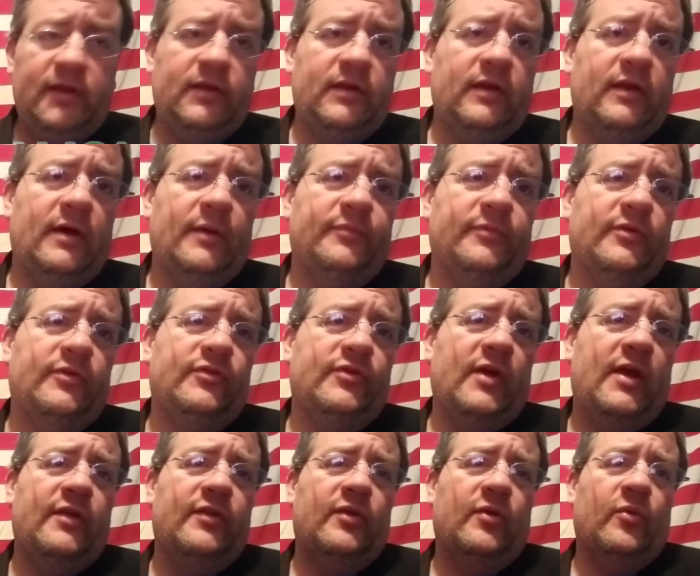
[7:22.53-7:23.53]
leading up to
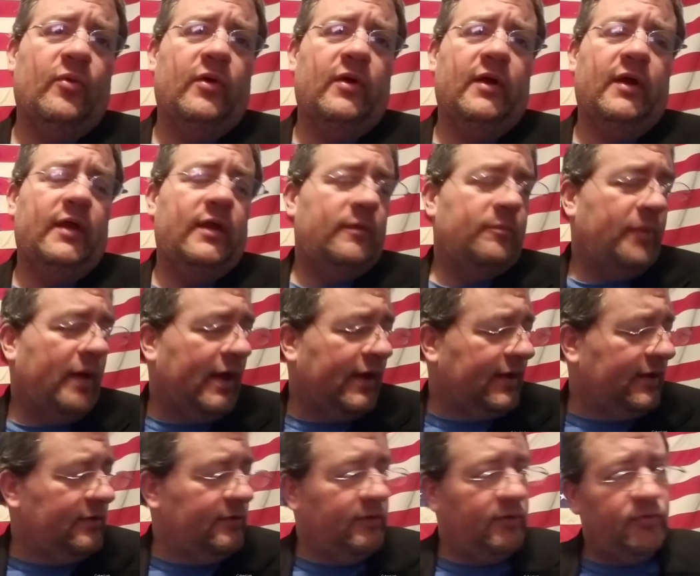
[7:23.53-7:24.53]
January,
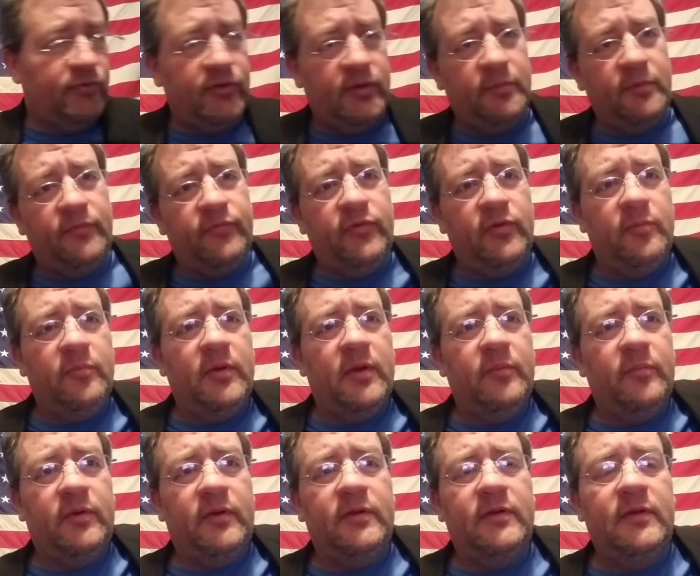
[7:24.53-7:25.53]
back in December, if you
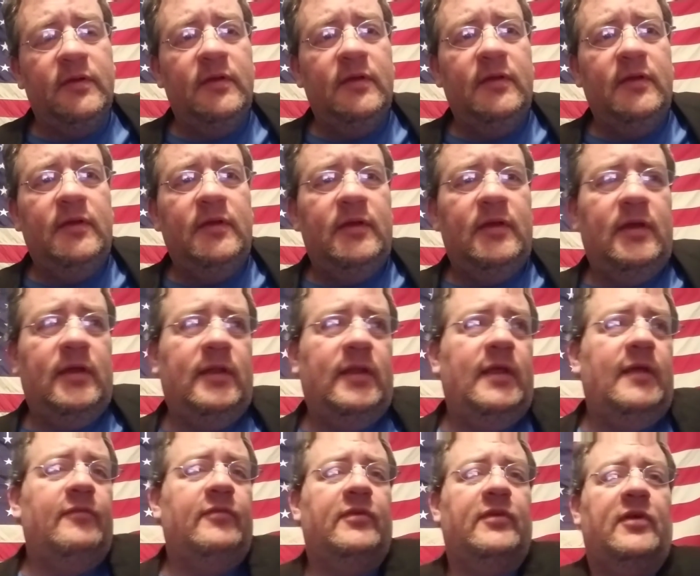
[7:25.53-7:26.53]
remember, and
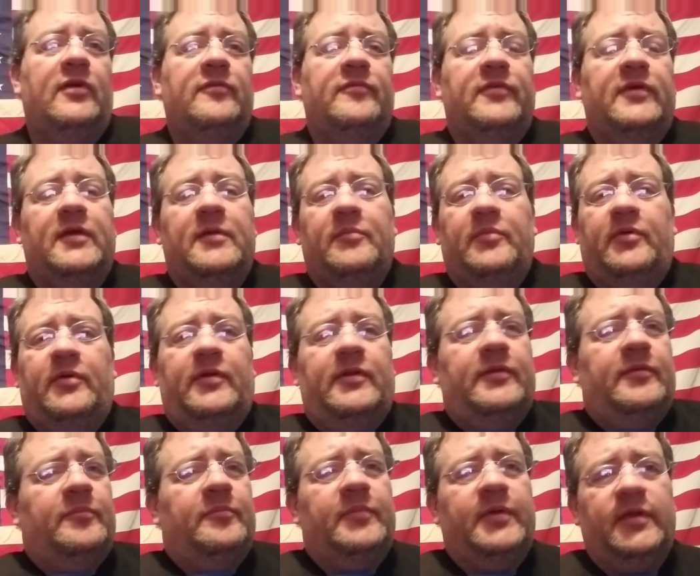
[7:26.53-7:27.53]
even November
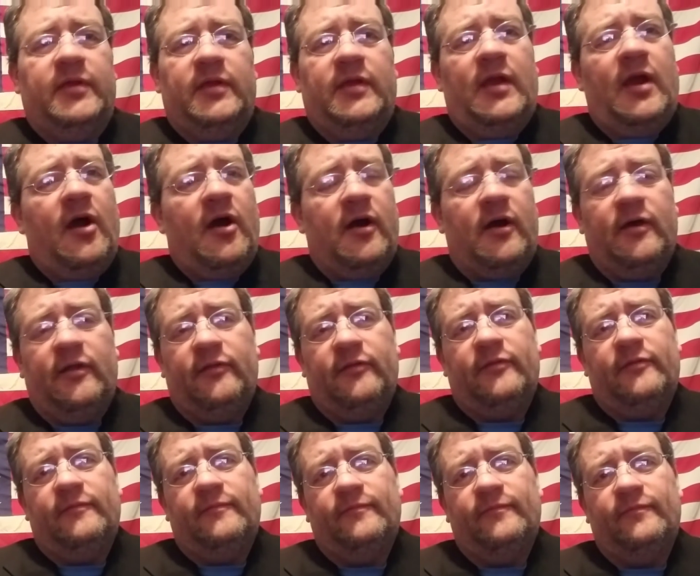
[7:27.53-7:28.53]
and
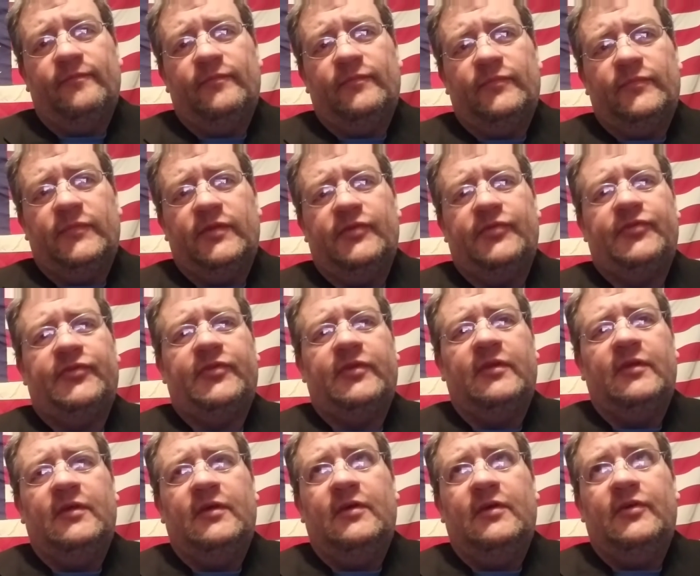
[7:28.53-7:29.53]
beyond, this
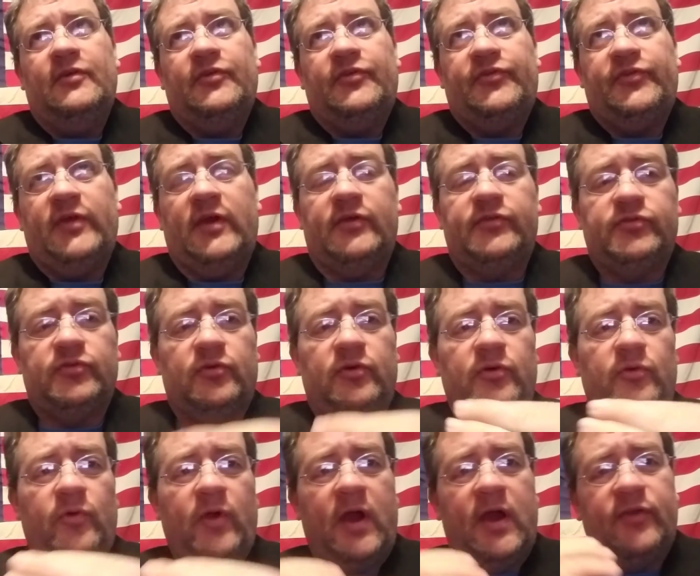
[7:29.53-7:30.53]
sexual
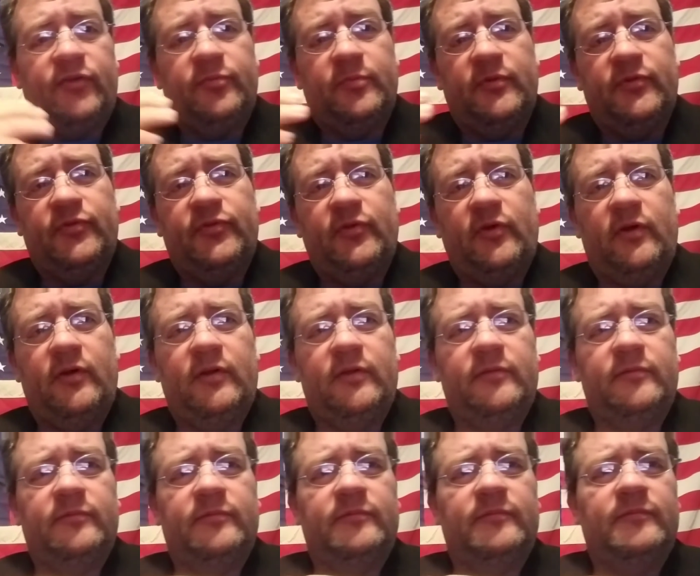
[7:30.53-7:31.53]
harassment
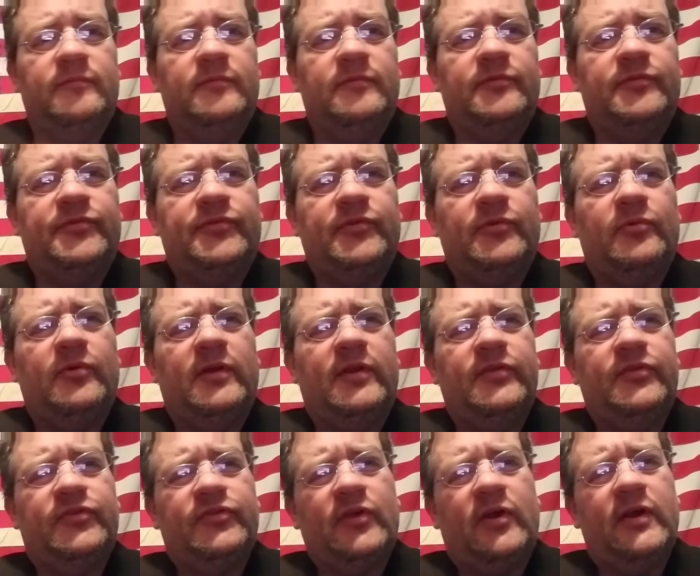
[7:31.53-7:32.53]
started. It
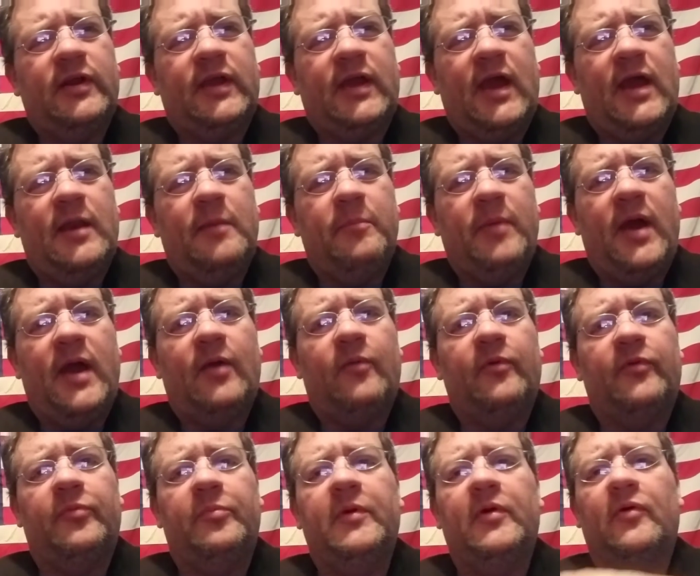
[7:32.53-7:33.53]
really started kind of back
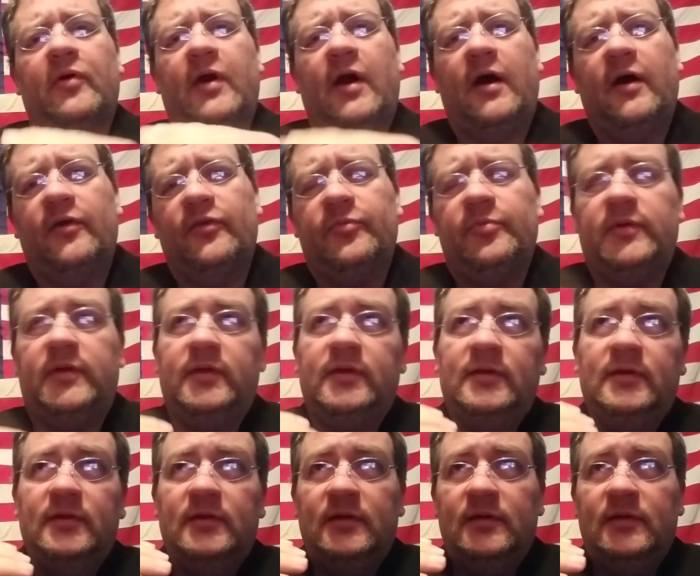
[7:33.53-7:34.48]
with Bill Cosby.